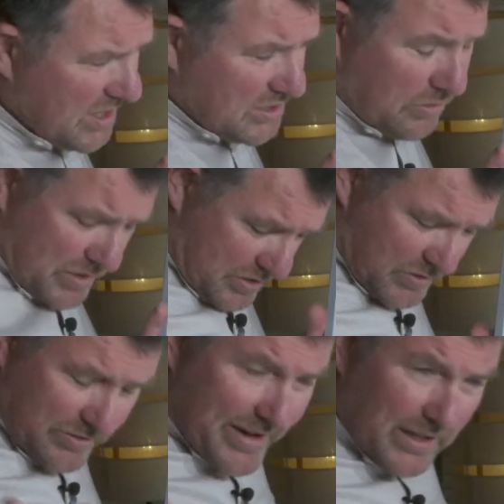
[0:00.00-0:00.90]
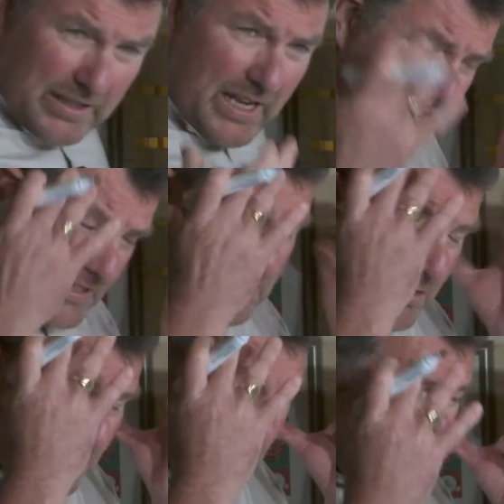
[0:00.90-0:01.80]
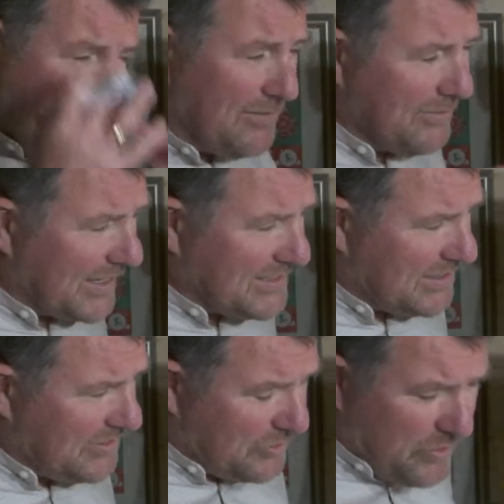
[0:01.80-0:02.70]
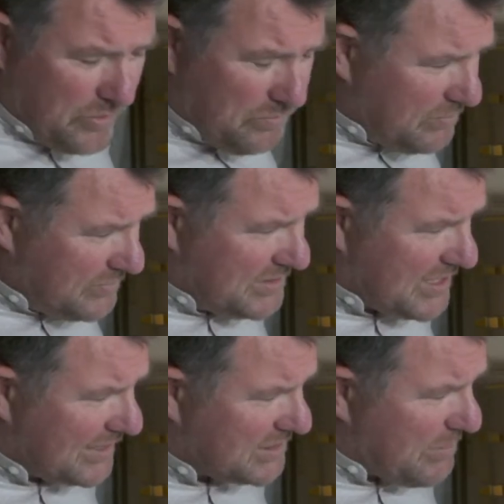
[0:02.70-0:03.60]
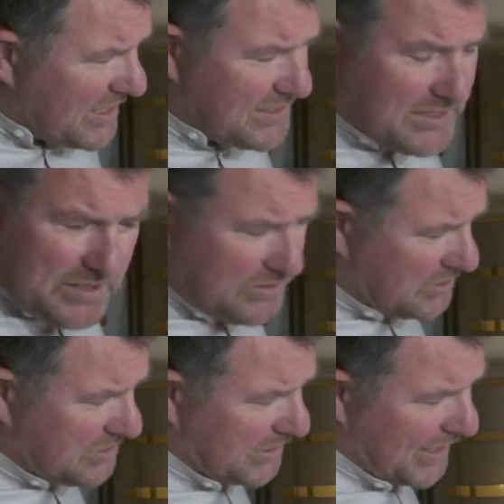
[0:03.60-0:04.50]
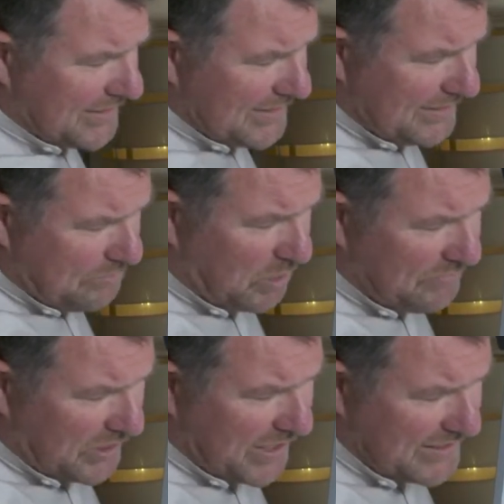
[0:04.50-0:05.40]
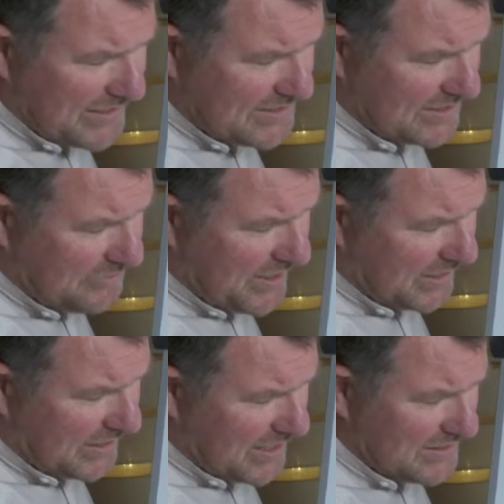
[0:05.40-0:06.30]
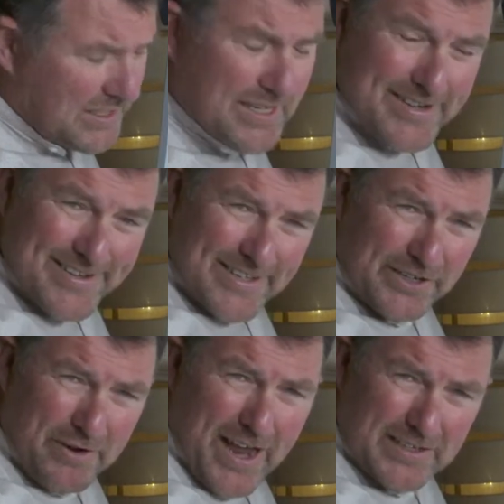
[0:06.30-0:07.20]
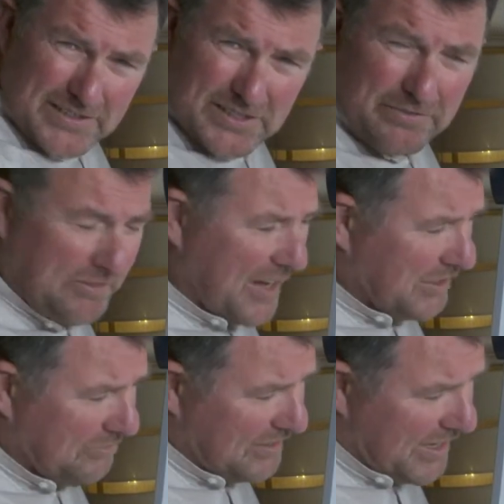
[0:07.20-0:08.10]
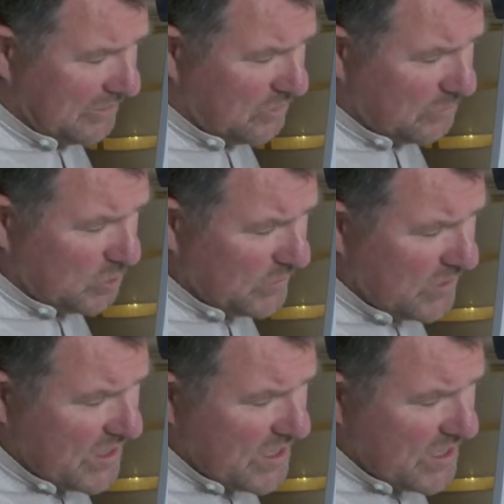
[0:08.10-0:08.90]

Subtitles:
So the adrenal glands, so your brain thinks it through, sends a message to just above your kidneys, the adrenal glands, the adrenaline's the fight or flight hormone.